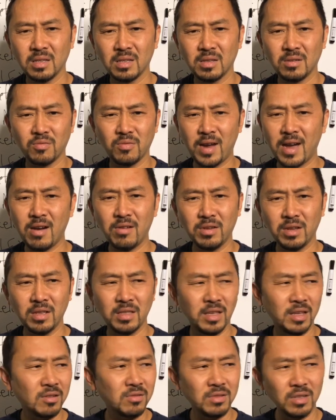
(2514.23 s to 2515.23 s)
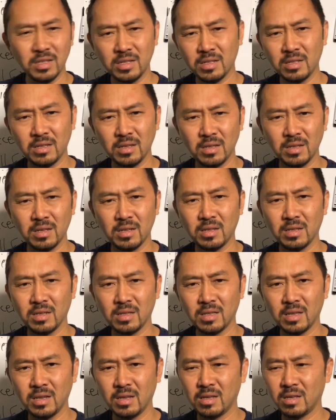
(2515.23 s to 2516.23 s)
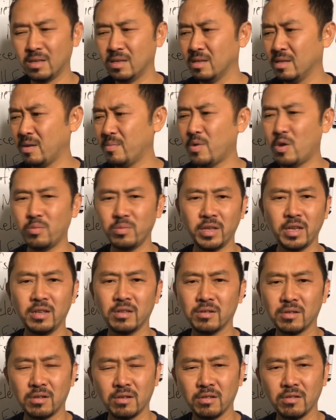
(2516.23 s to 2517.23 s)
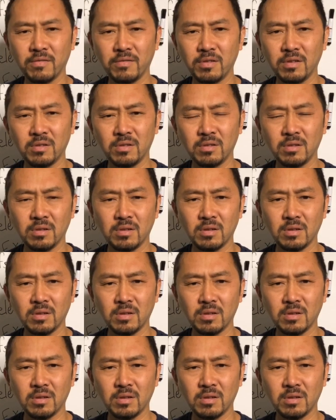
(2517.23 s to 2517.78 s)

They're rowdy. They don't listen to you. They come home late on curfew.